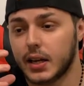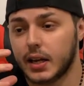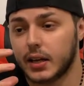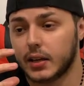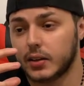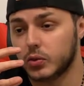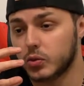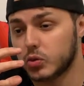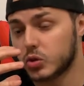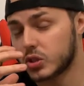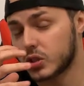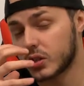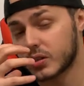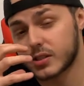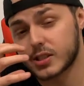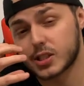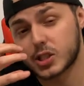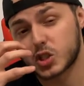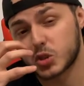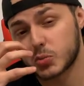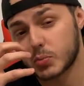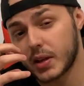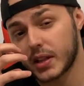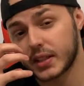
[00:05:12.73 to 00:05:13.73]
and you start
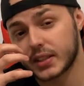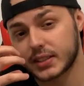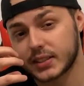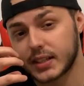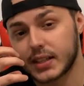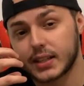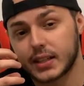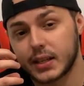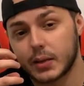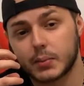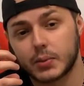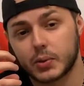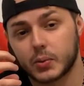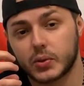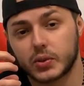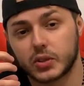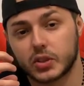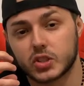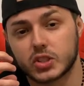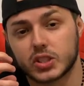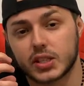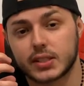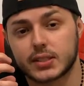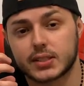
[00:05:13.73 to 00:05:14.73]
smelling that lemon
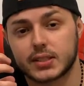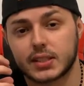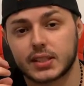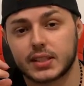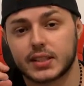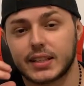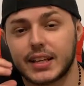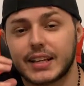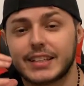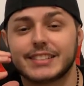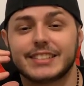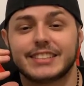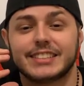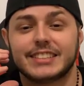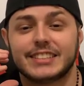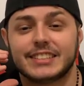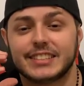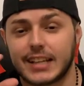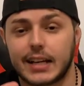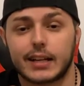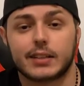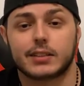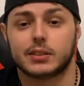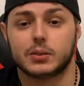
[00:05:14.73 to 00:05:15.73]
when you're zesting it, that is
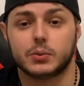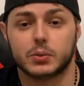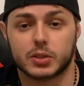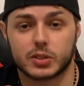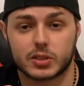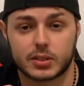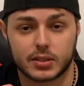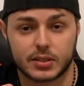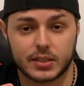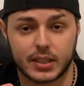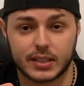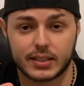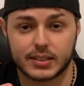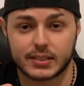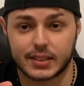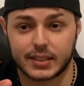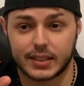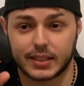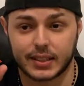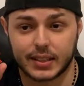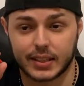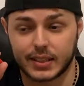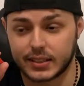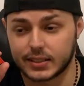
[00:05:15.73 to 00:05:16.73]
exactly what it tastes
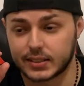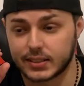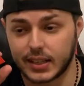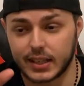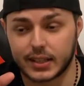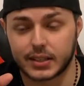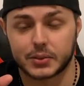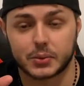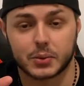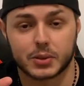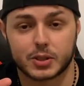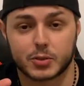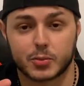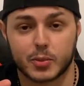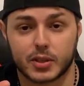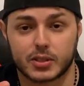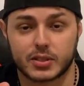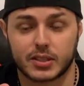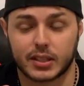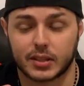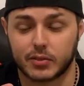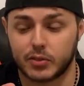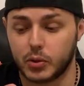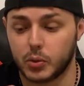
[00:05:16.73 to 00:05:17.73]
like and exactly what it smells like.